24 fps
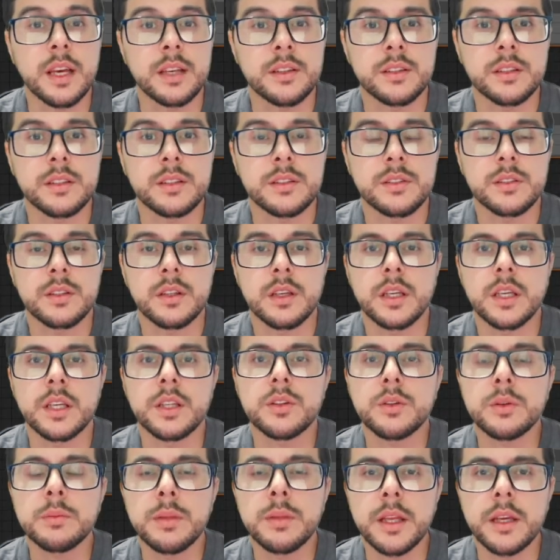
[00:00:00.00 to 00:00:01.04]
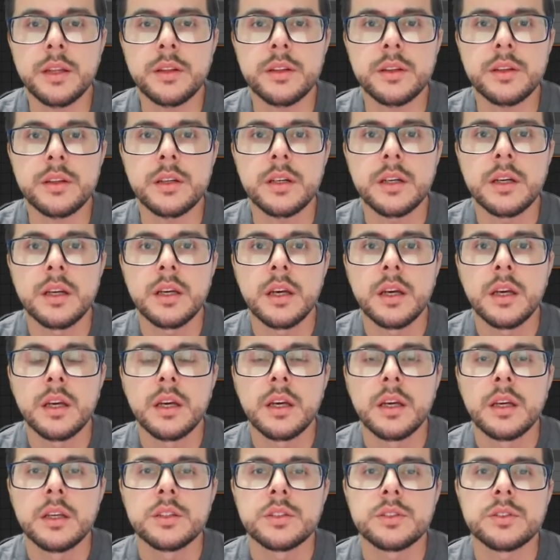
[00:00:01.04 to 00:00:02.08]
assets into Blender
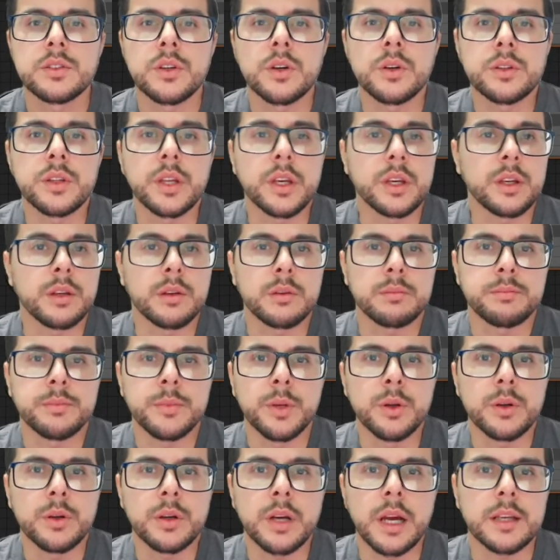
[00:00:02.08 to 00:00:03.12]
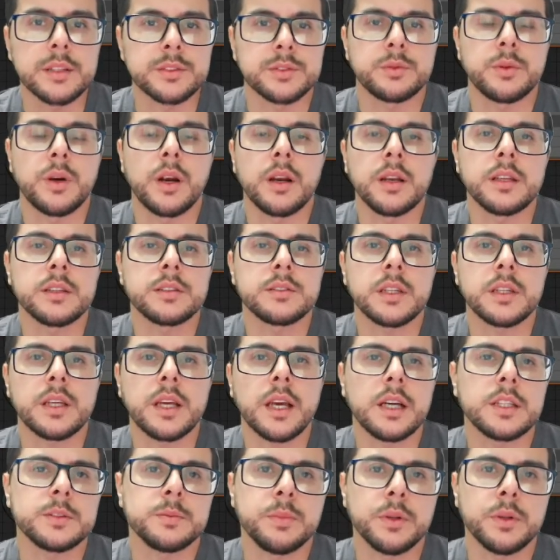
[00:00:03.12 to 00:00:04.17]
so they look as
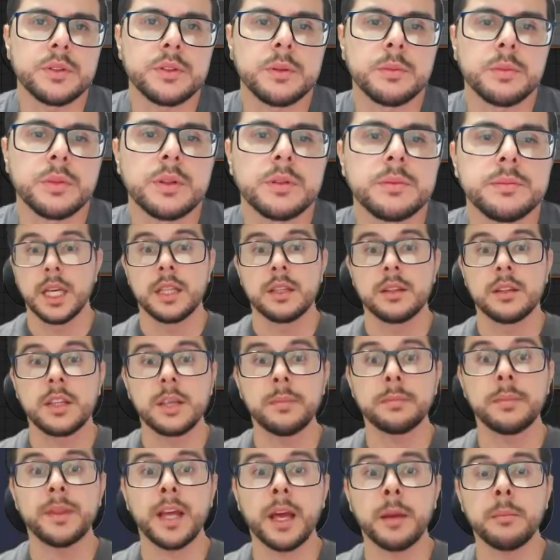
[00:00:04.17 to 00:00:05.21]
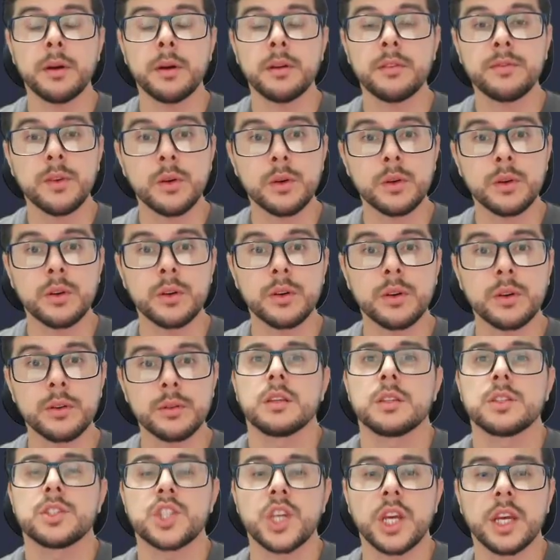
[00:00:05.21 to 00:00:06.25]
realistic as possible. Tip number 4.
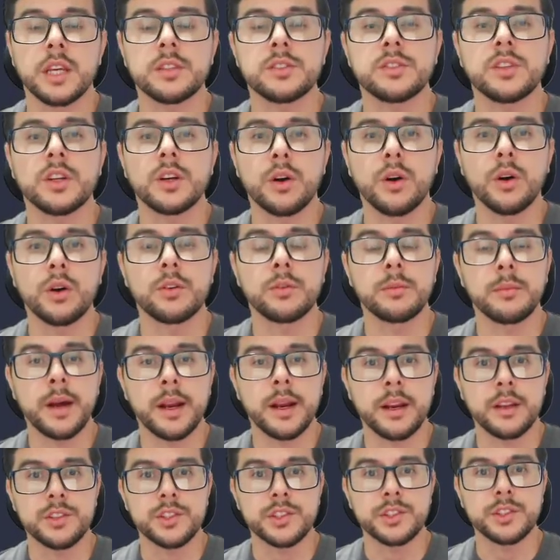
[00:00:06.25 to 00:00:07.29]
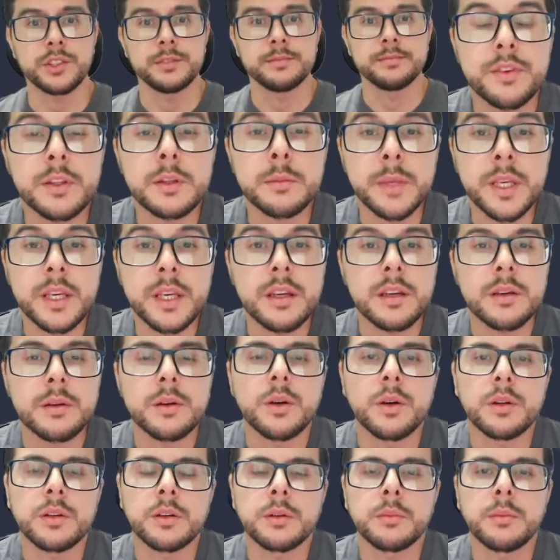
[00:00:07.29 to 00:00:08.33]
Change the color manager.
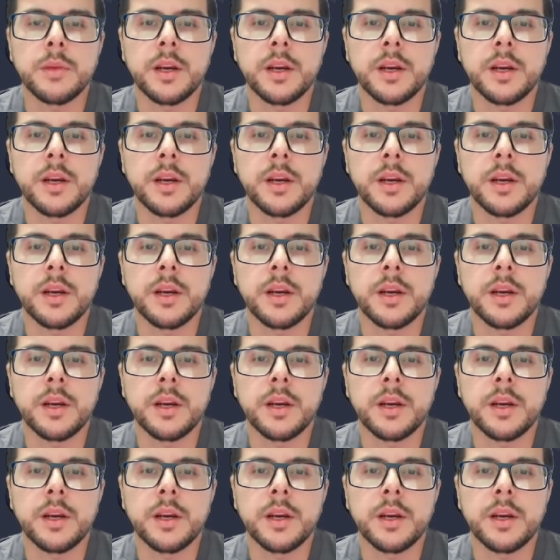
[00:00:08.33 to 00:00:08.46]
Filmic color